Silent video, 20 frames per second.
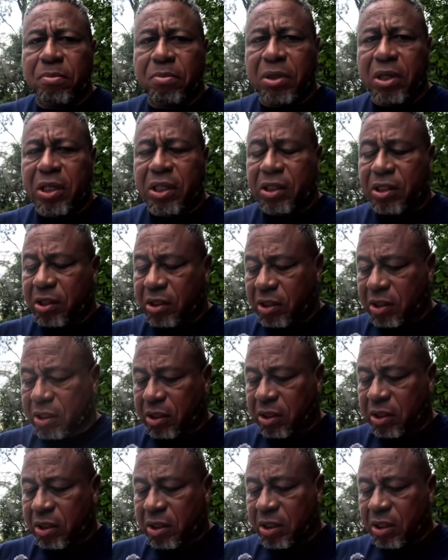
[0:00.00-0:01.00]
But it's
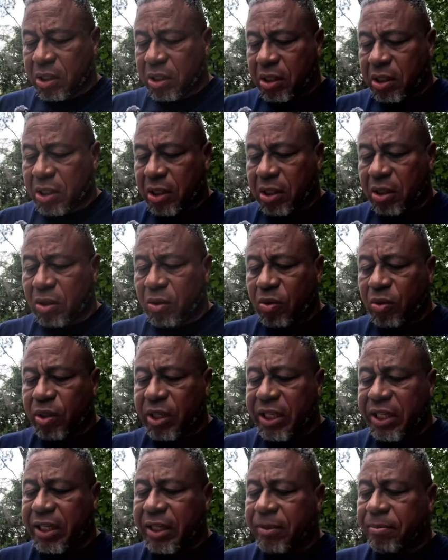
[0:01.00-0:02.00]

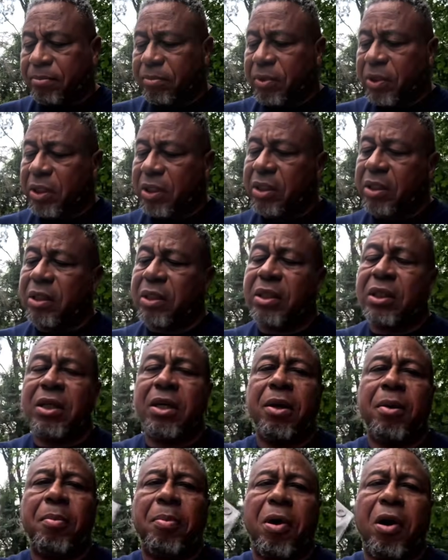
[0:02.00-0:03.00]
OEM
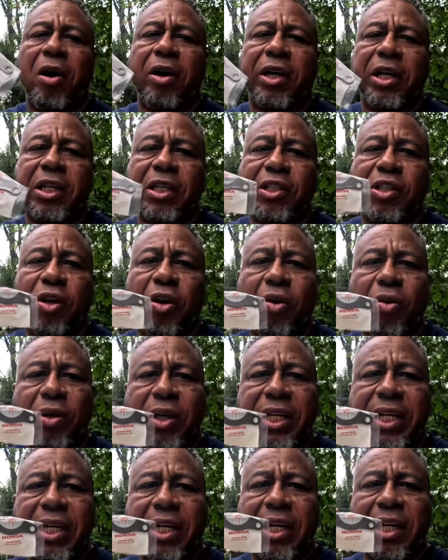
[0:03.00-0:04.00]
part, and it's
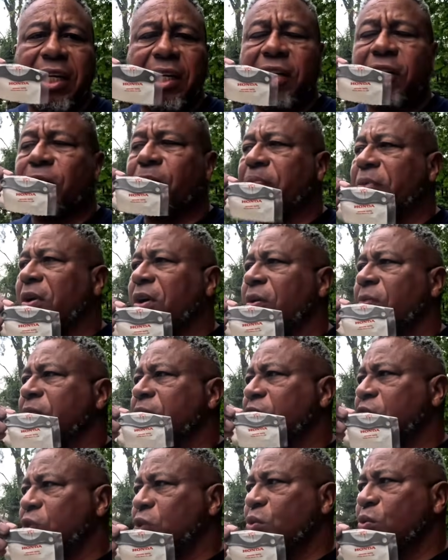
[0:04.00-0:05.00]
only a little part with
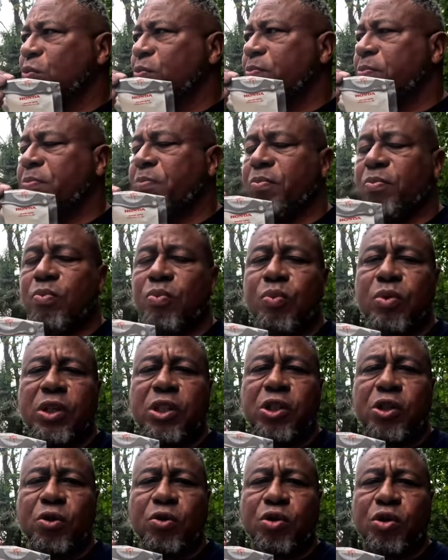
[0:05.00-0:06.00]
two
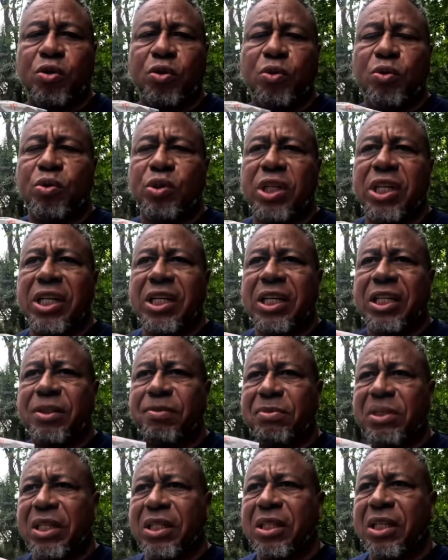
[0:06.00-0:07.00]
screws in it that's
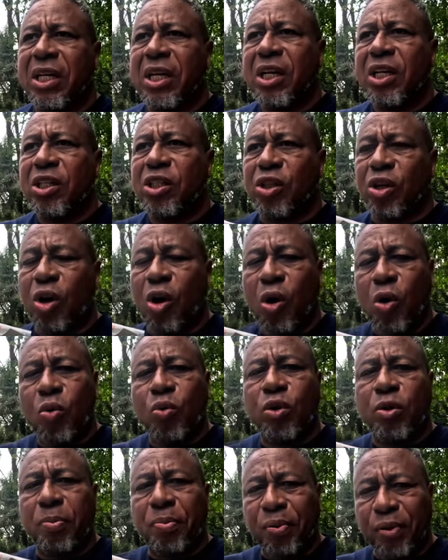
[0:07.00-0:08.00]
meant to hold
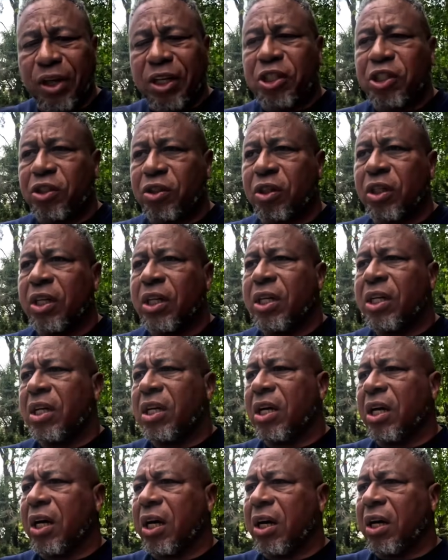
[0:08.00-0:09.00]
the pressure
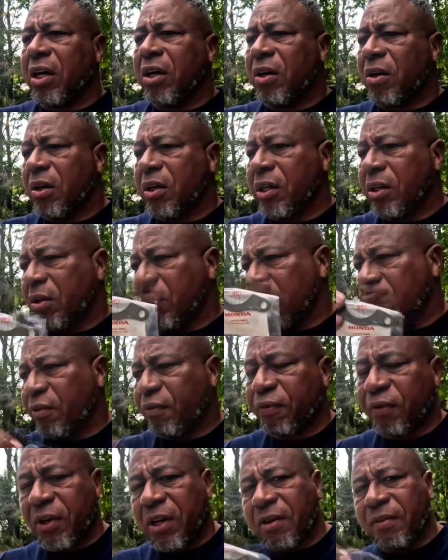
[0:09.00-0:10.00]
on the
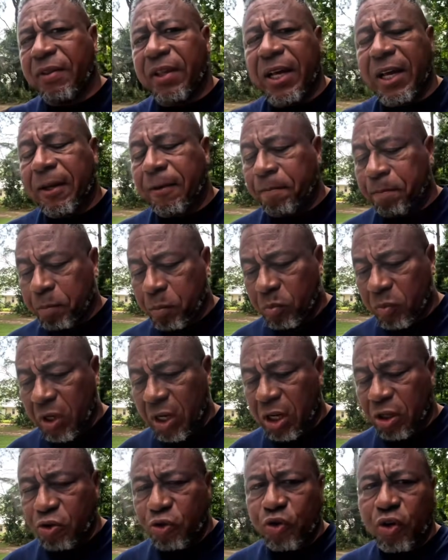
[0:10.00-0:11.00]
front of that
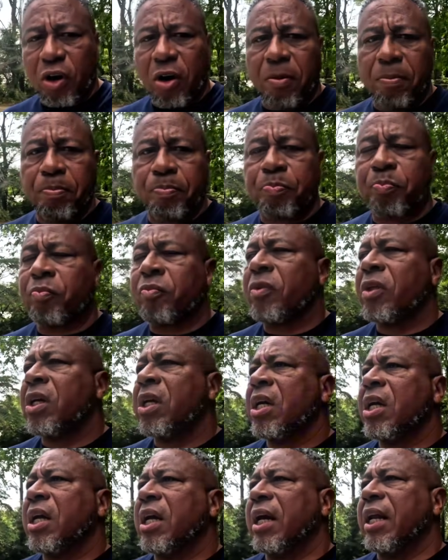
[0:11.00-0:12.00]
drum
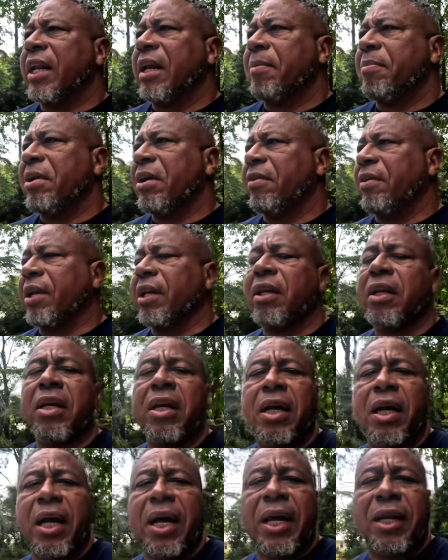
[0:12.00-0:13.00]
and that bearing.
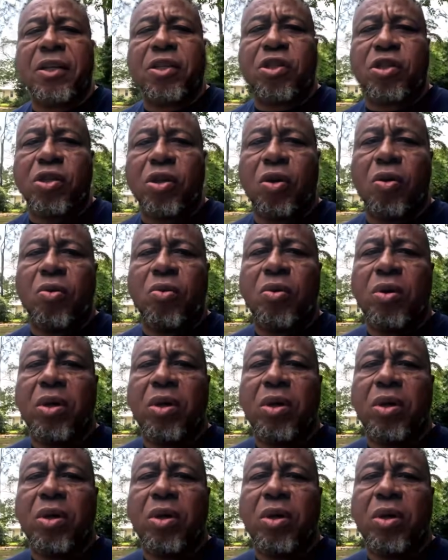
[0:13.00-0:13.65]
And so